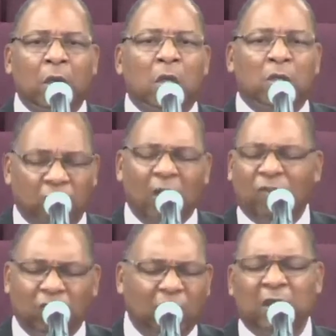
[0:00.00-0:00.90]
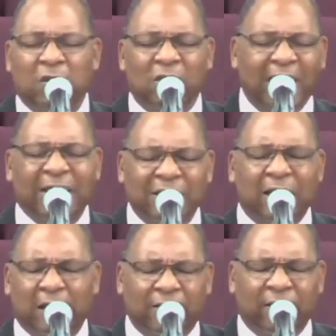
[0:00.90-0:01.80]
Touch, heal, and
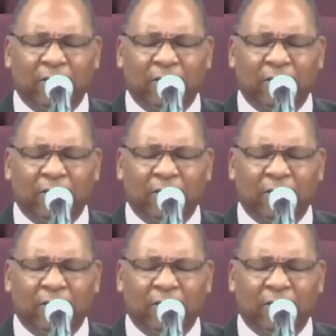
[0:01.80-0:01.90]
deliver.